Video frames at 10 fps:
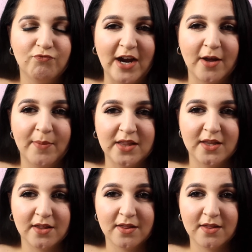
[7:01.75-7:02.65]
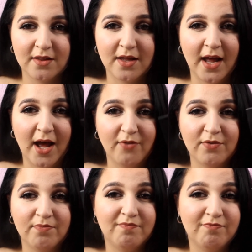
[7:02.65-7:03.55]
recommend this, I
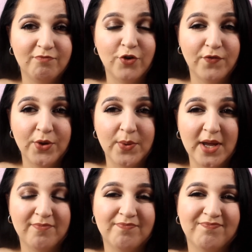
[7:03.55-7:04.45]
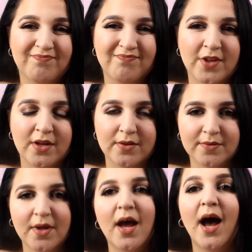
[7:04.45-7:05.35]
would review it.
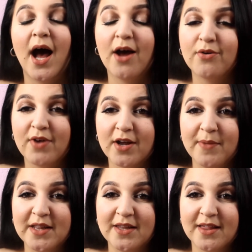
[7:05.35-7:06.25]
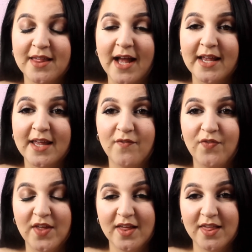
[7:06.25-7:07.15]
I would recommend this and give
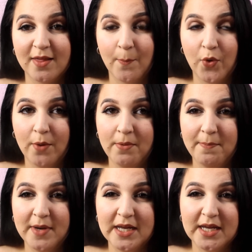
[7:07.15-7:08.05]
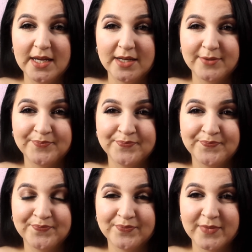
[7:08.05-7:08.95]
this probably,
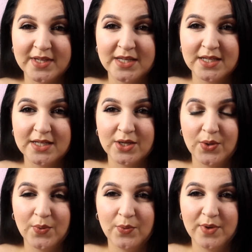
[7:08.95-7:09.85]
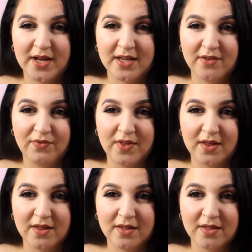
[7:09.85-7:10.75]
what would I give
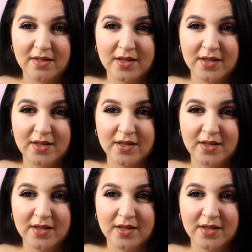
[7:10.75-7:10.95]
this?